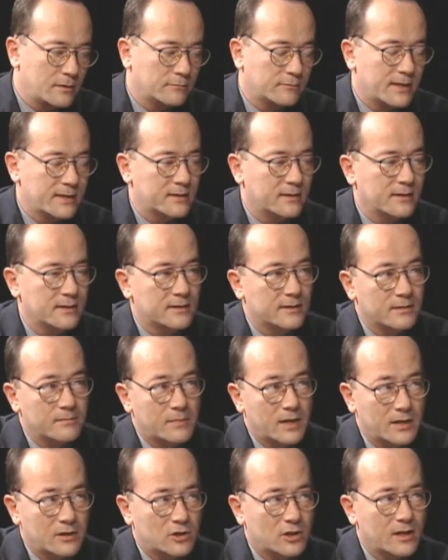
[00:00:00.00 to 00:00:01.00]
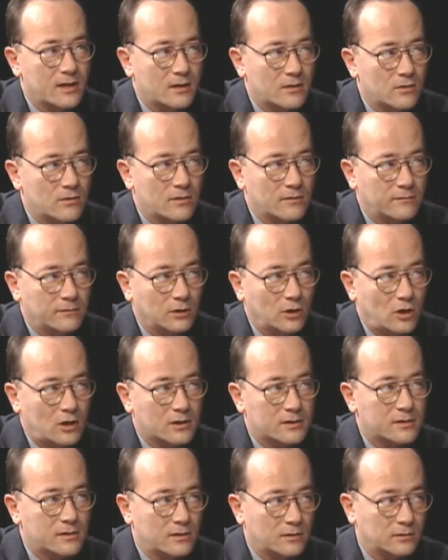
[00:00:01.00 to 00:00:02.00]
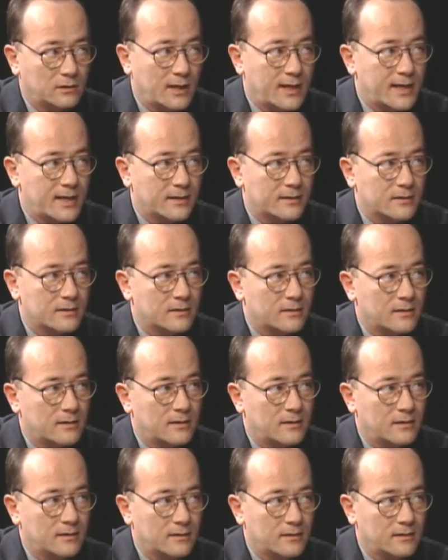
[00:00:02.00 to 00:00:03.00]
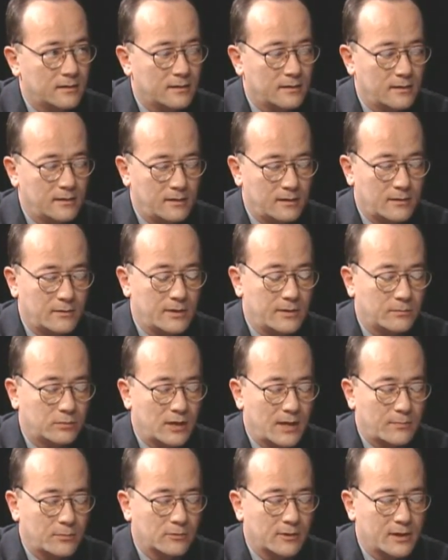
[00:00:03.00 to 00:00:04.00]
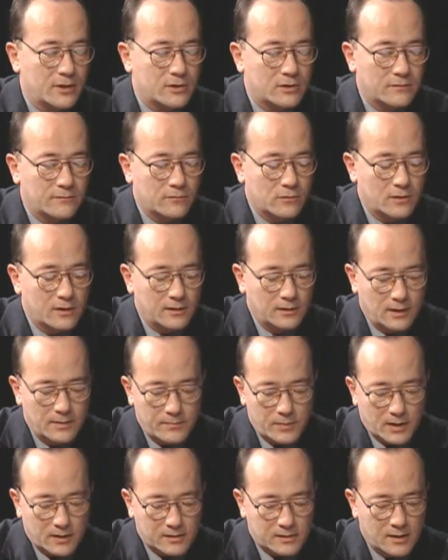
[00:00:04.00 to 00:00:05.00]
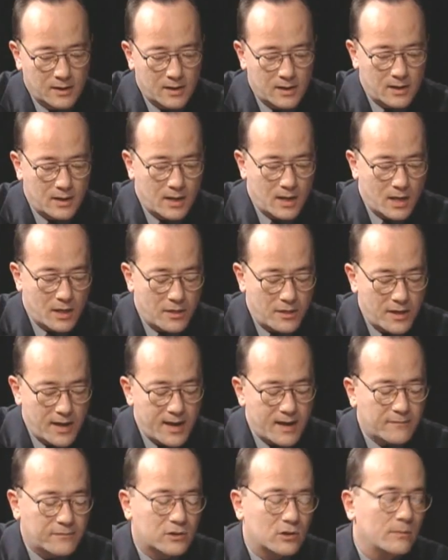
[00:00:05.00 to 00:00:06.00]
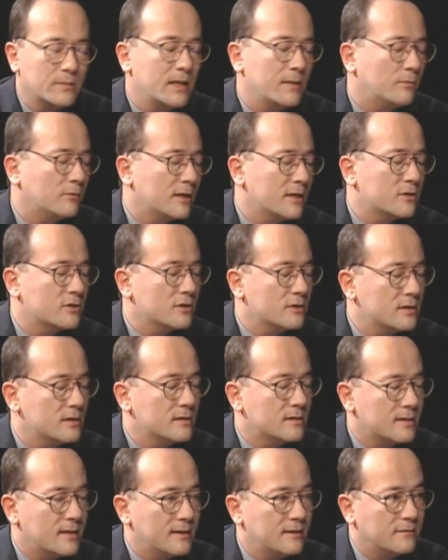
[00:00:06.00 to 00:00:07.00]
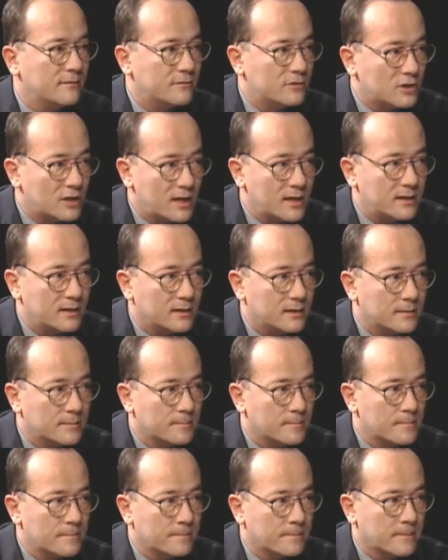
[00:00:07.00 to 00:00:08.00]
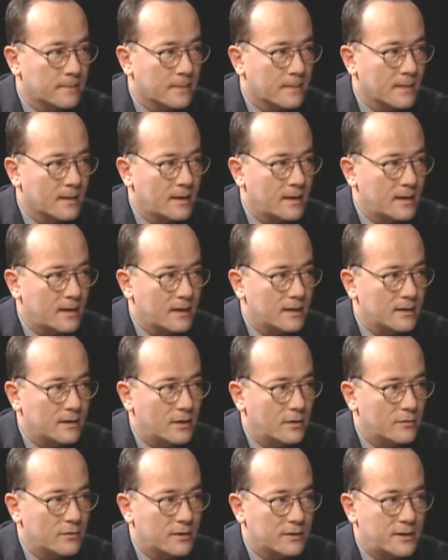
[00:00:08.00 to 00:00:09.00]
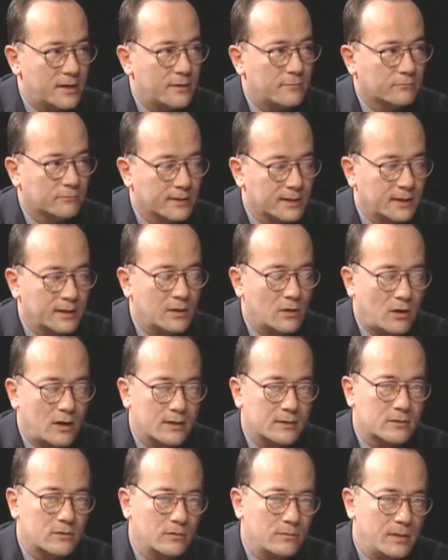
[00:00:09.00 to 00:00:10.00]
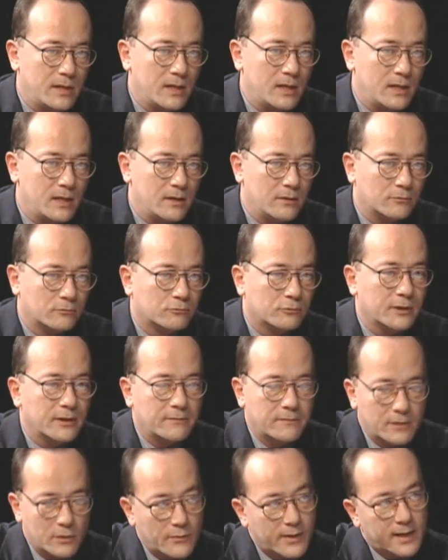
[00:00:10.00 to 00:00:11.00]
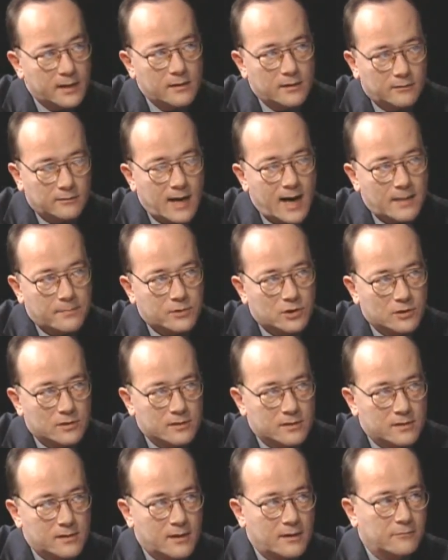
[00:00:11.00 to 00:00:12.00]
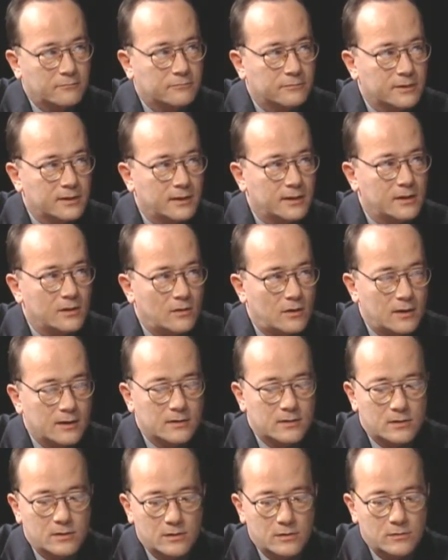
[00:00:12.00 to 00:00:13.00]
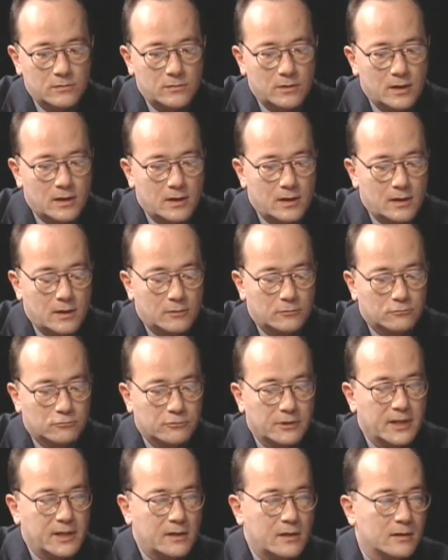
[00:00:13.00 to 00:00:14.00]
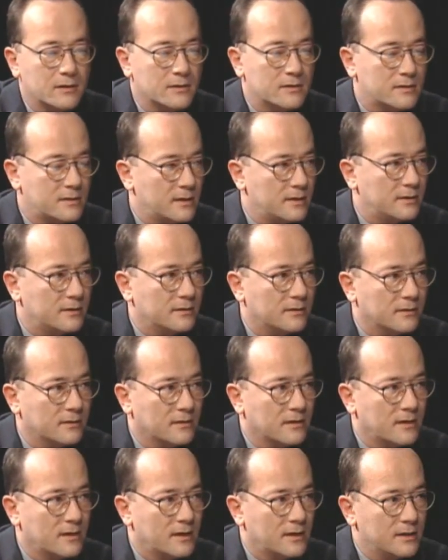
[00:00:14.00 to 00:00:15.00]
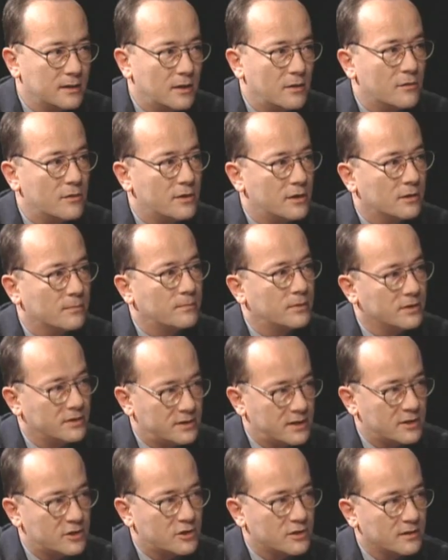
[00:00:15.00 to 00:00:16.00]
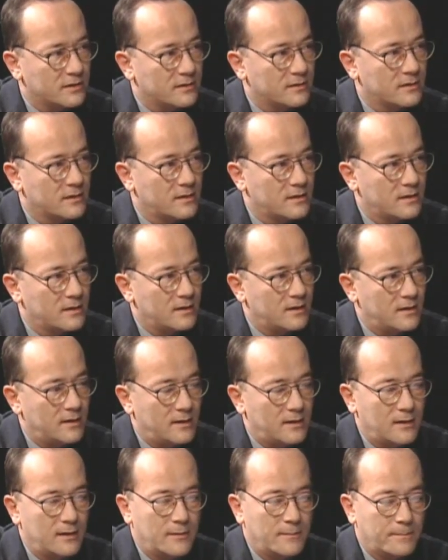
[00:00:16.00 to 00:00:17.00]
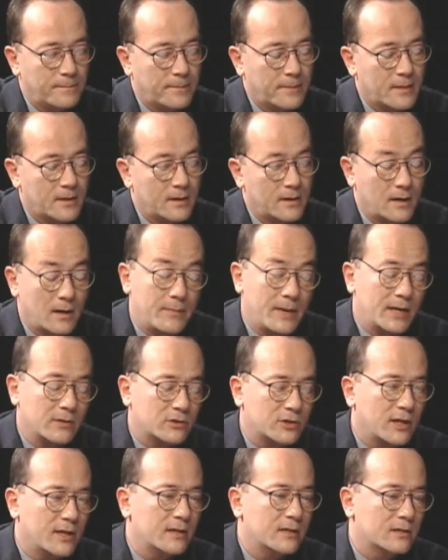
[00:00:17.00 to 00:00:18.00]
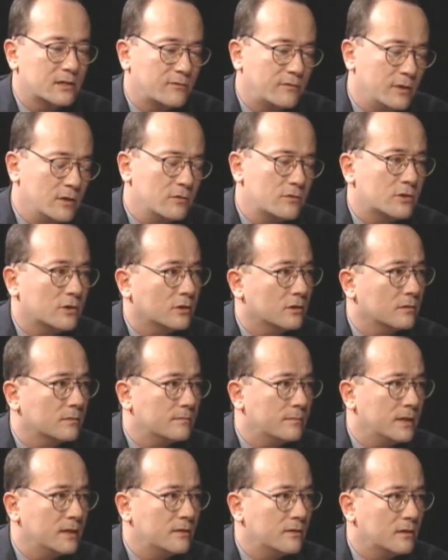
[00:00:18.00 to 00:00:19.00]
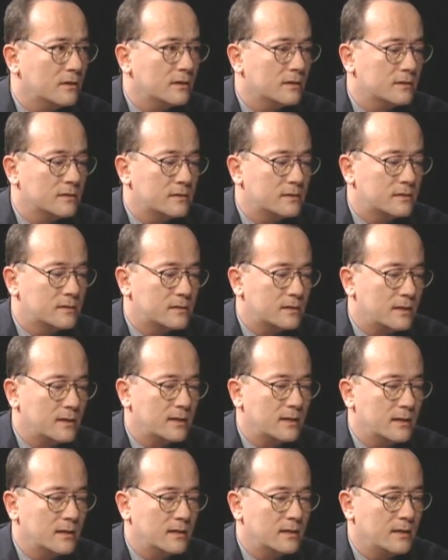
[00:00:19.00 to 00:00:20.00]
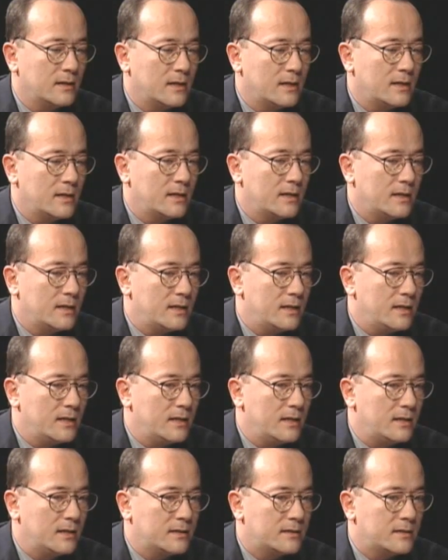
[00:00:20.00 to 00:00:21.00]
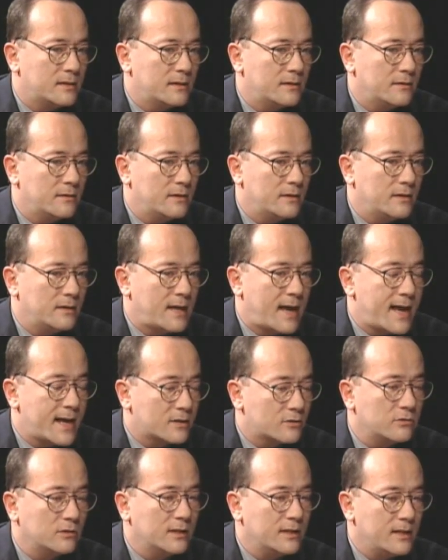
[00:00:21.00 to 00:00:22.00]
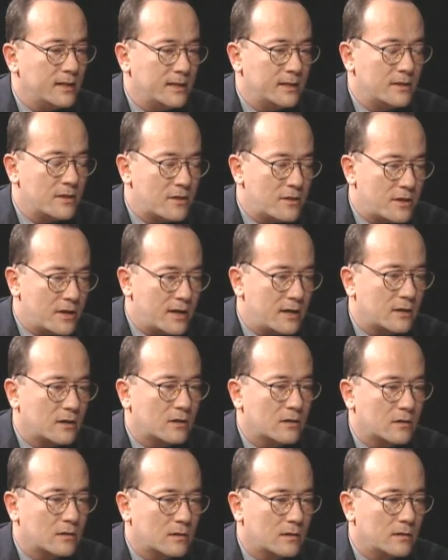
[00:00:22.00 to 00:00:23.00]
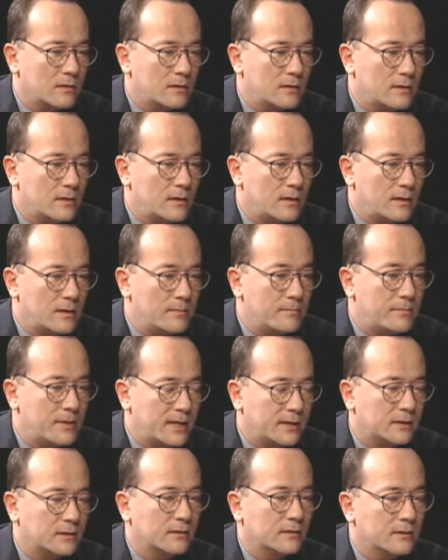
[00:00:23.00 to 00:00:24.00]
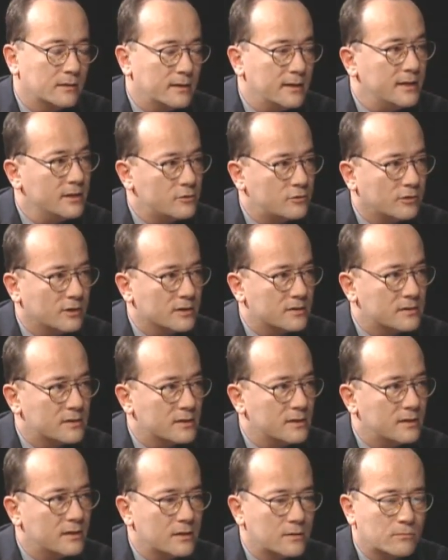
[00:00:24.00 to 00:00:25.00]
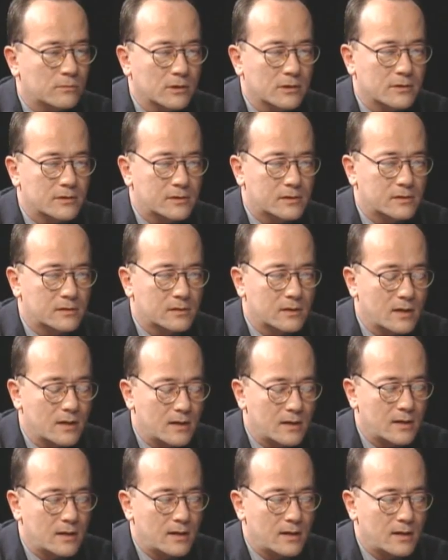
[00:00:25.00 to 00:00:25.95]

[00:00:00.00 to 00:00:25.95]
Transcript: the residents in Beijing who have lost their land, you know, in preparation for the Olympics. They have so many pressures inside of China, you know, that they really ought to be reviewing their options. They really ought to reconsider, you know, their position about China's future, because it is actually in their better interest. In other words,